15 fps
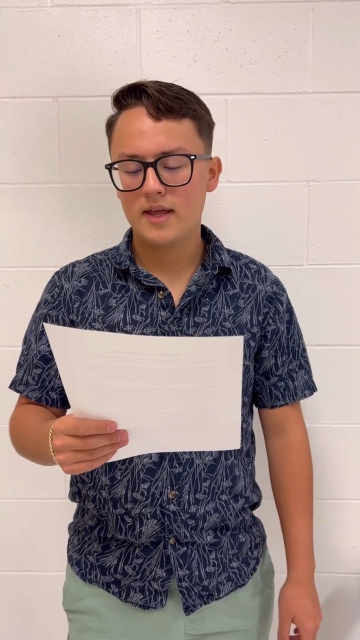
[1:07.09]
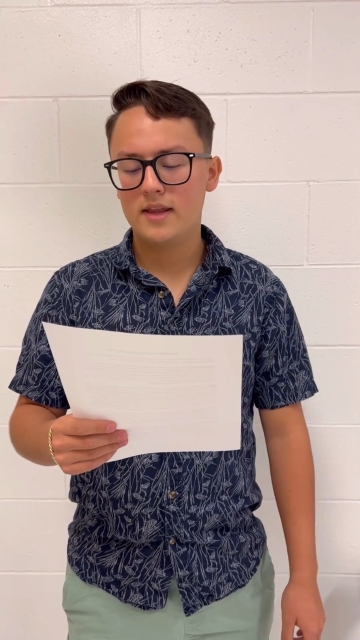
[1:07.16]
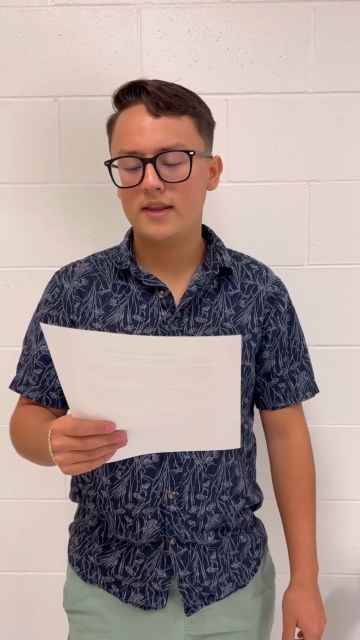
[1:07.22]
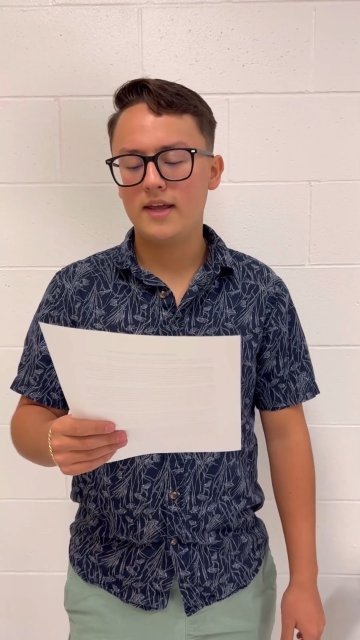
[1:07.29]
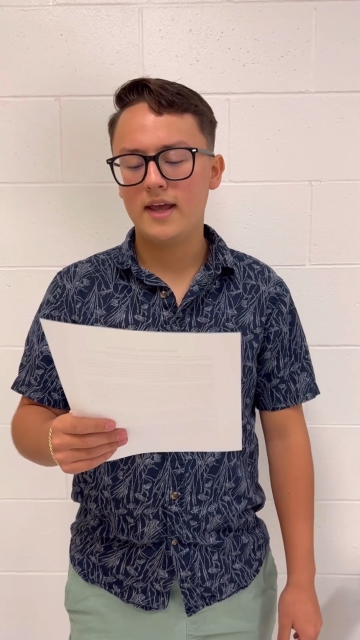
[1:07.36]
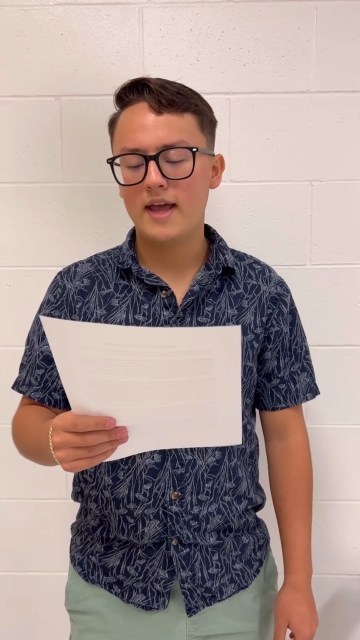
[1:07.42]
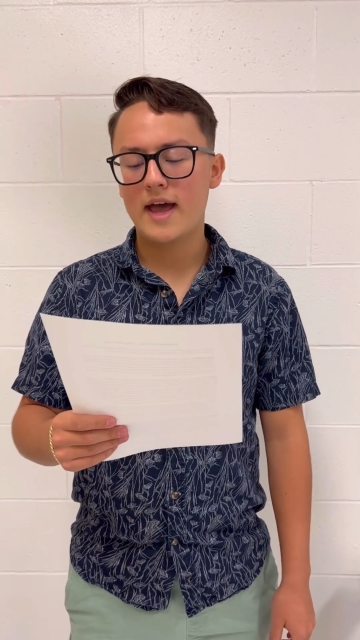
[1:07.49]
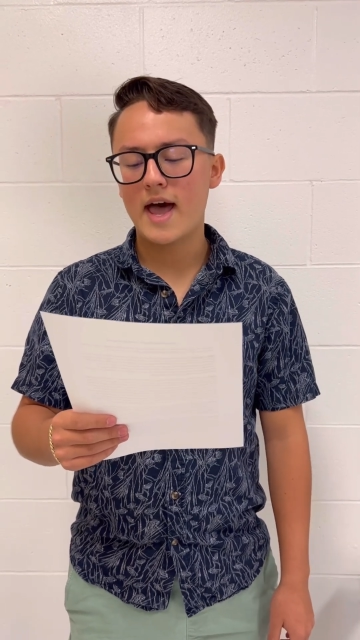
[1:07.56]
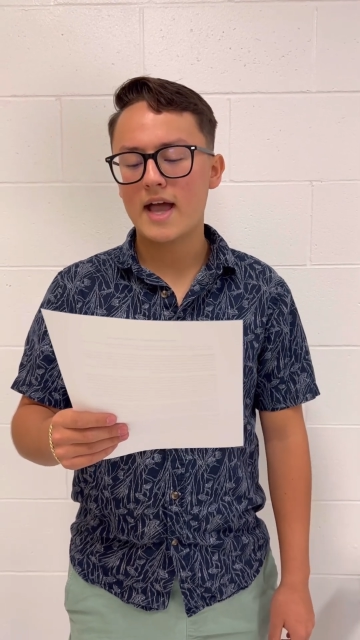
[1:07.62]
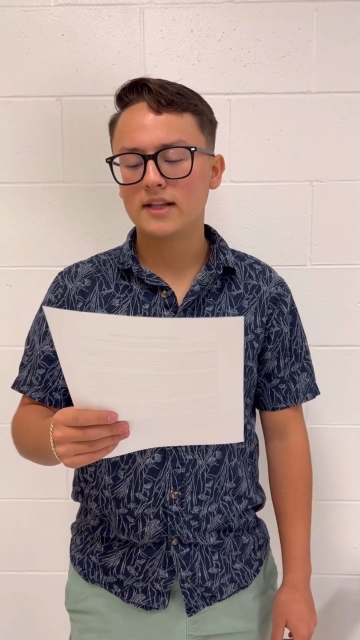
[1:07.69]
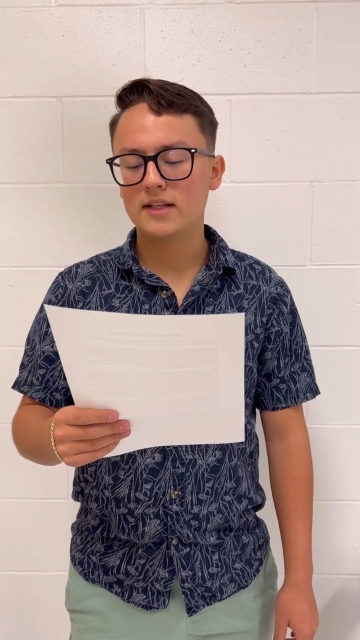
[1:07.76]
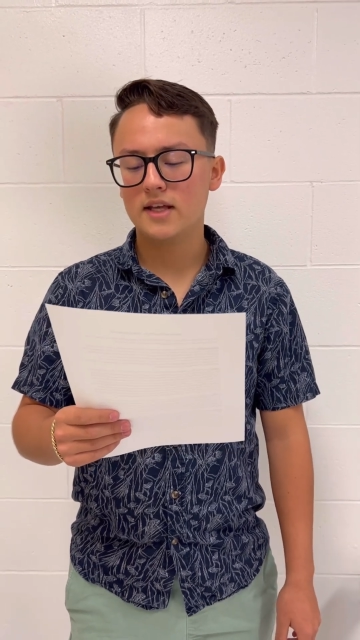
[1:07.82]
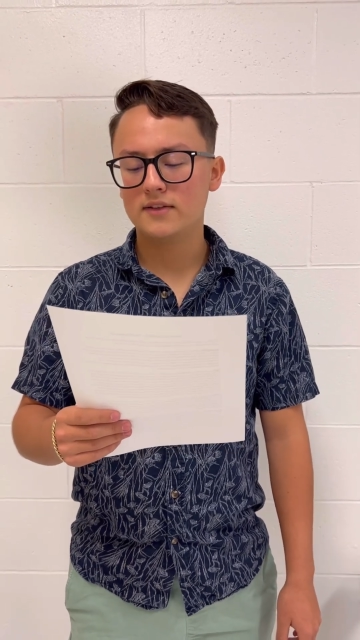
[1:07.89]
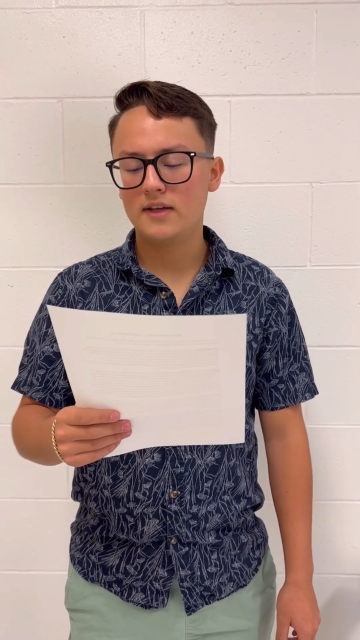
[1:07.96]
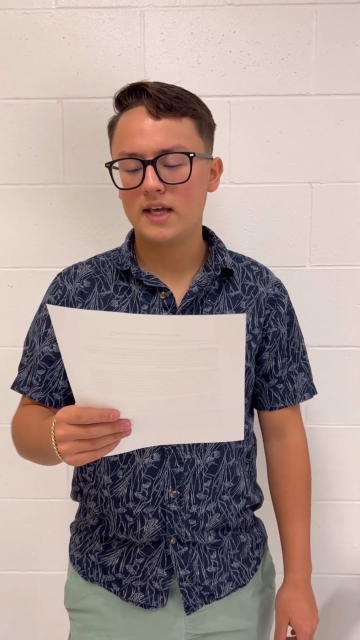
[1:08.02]
They act
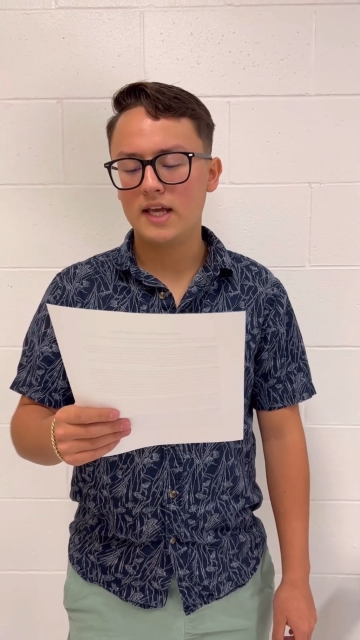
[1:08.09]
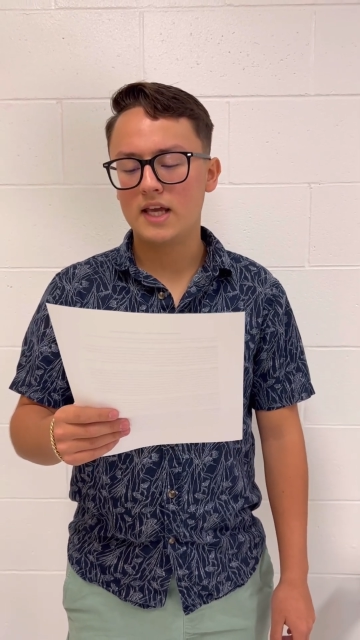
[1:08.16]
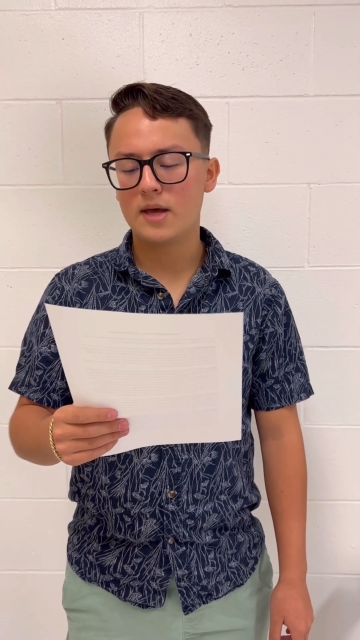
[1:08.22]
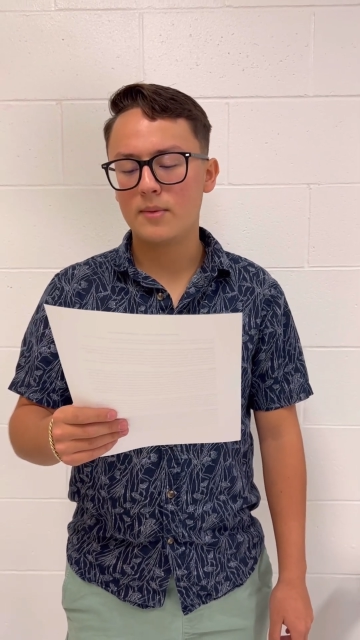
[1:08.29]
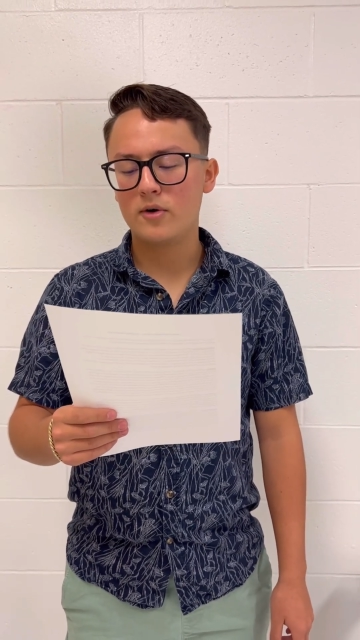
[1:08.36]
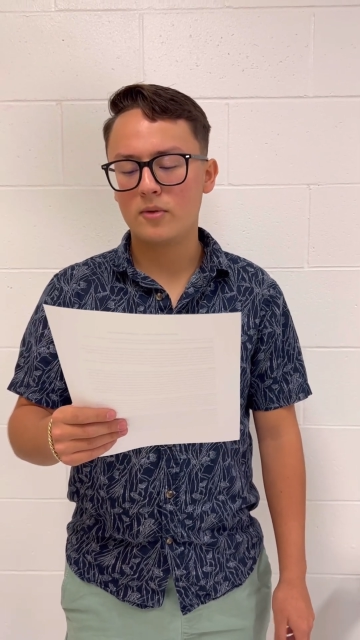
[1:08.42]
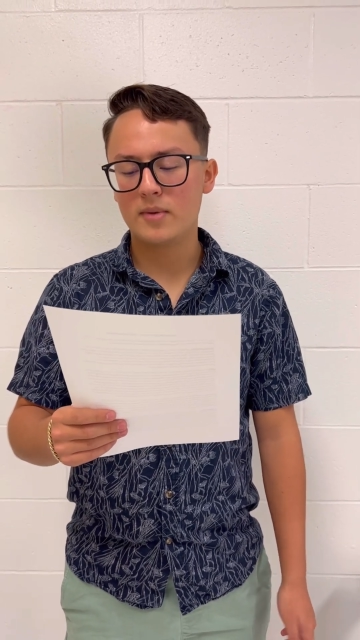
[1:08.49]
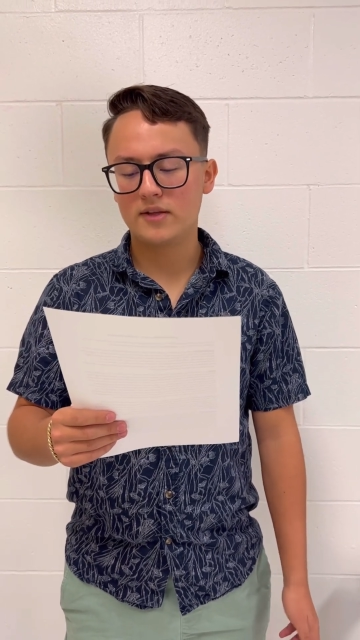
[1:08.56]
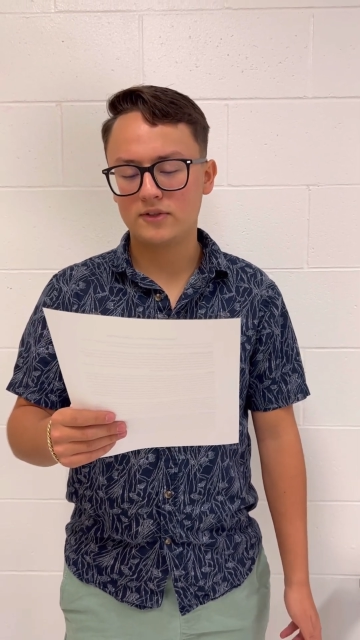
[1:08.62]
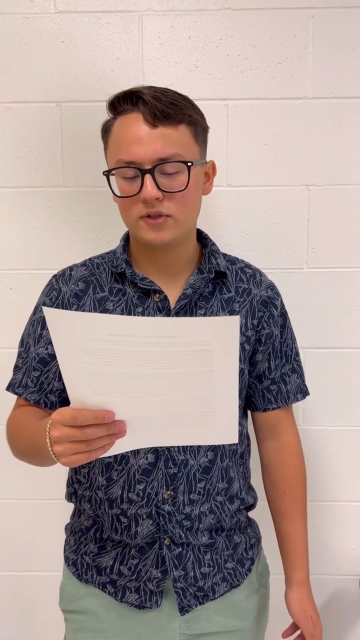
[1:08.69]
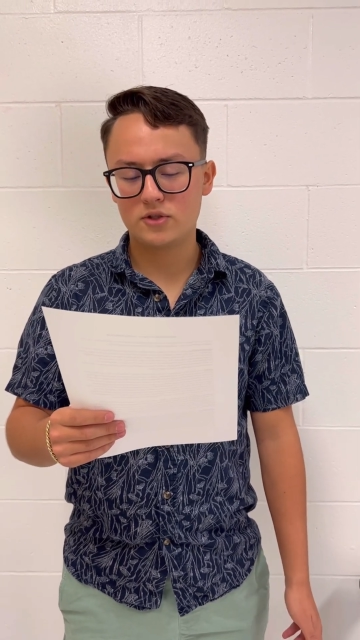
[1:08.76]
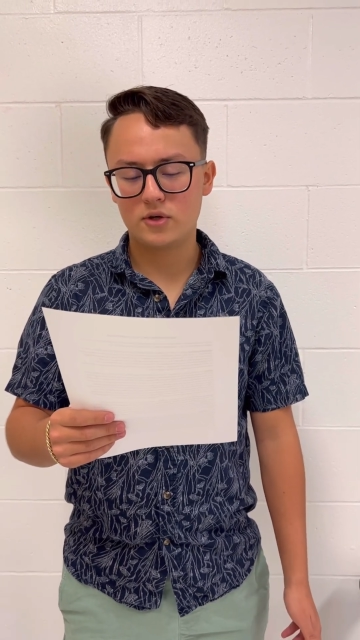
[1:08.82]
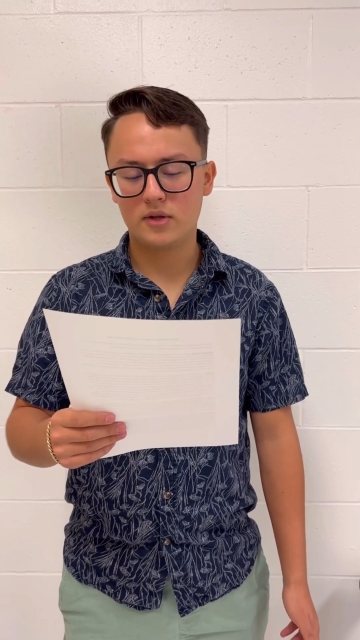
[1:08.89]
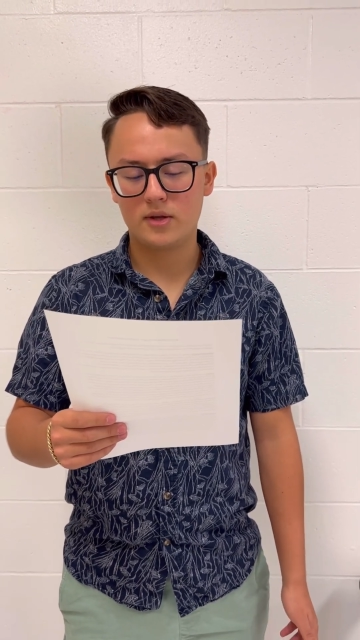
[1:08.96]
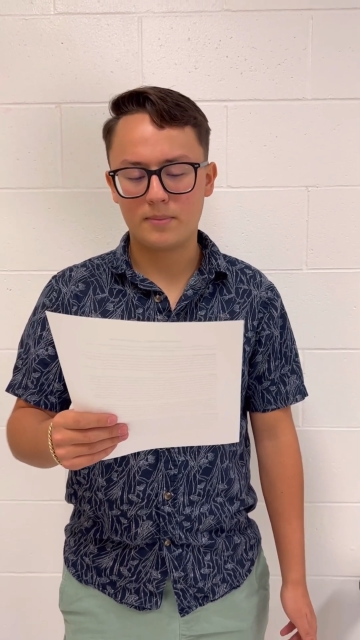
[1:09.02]
as a chemical
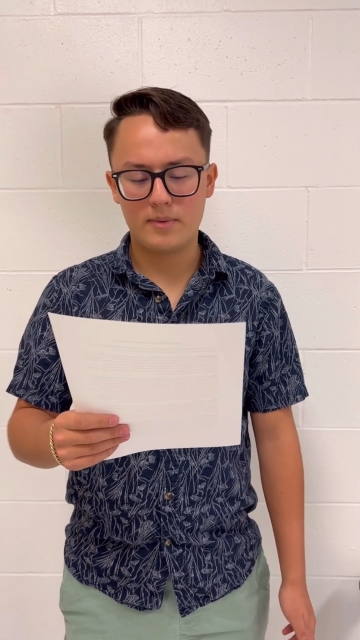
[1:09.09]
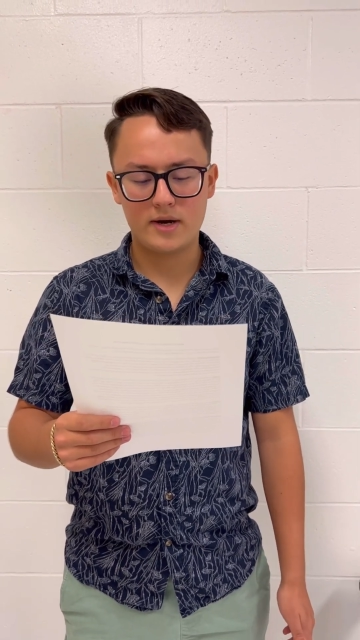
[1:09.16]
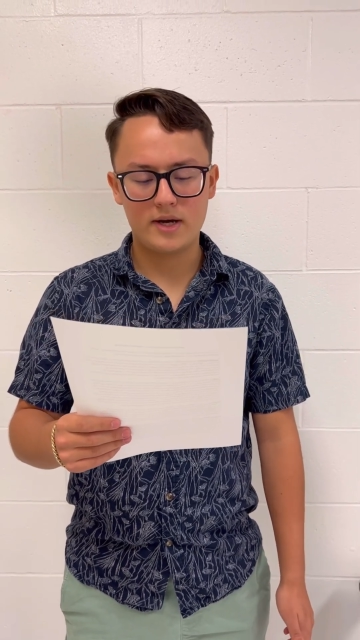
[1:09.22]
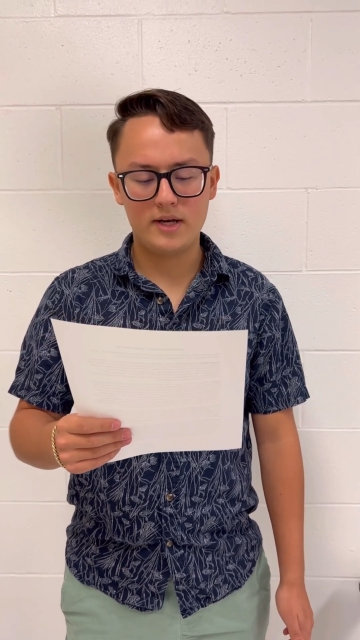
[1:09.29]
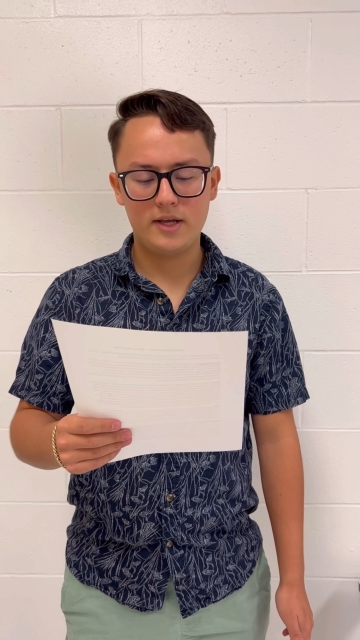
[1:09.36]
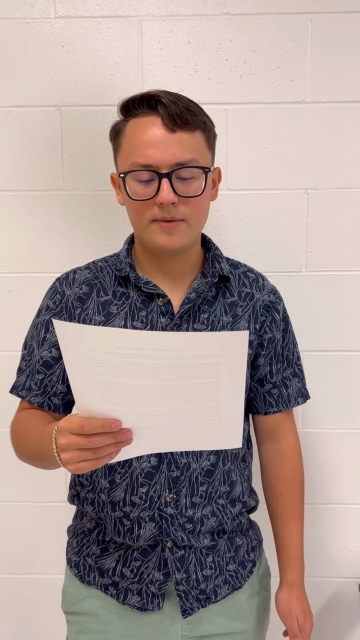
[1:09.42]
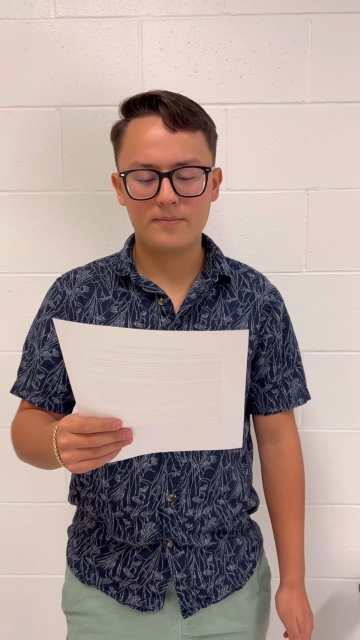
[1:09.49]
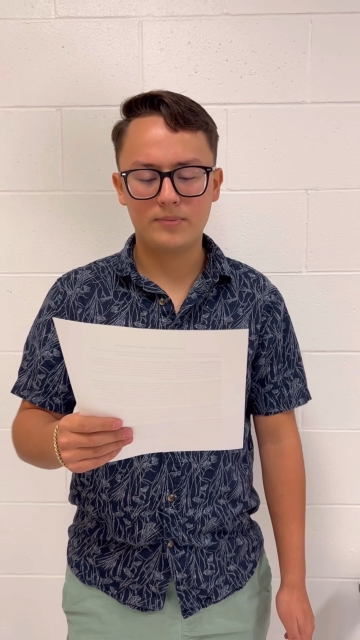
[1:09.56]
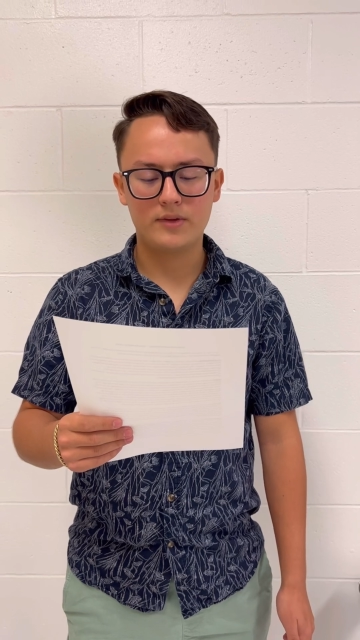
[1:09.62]
messenger in the body.